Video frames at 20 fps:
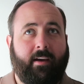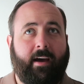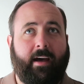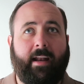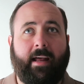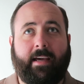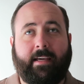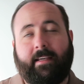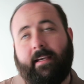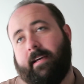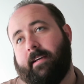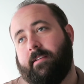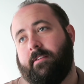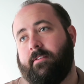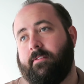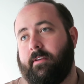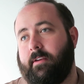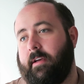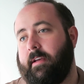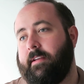And I
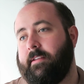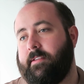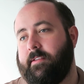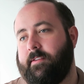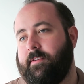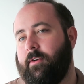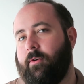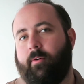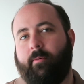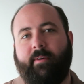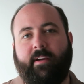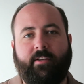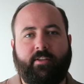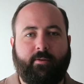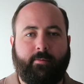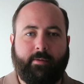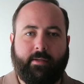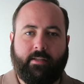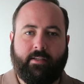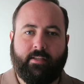guess it still remains
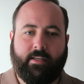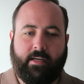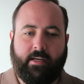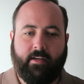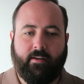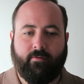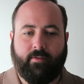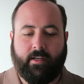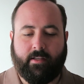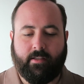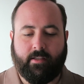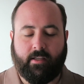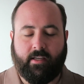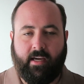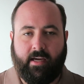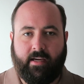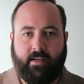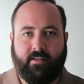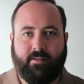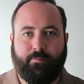to be seen if that's the
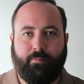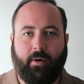case,